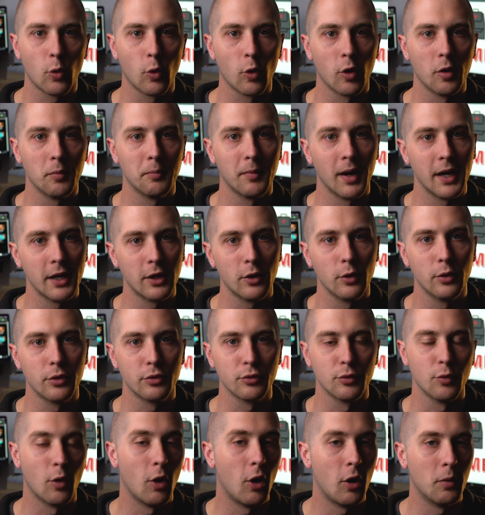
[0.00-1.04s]
or it might go
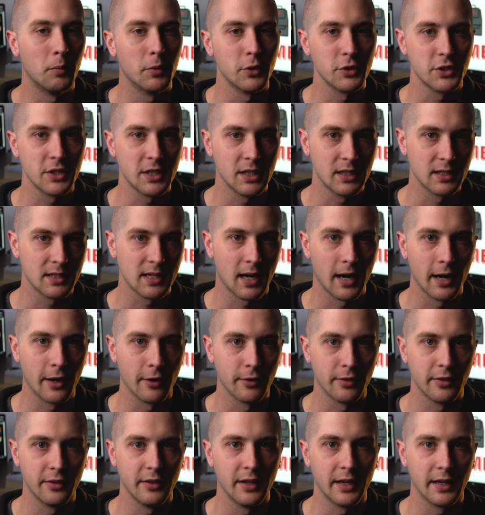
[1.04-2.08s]
through almost the entire
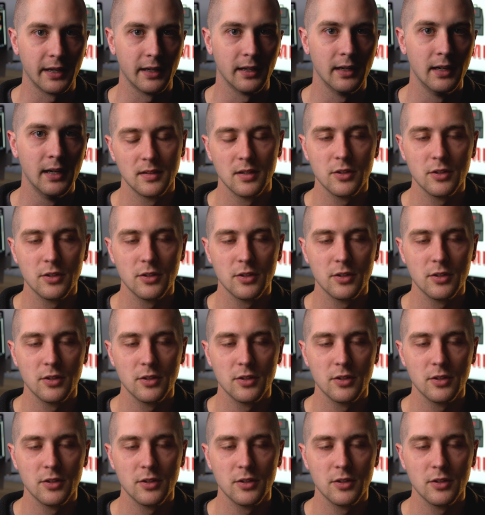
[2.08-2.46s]
thing.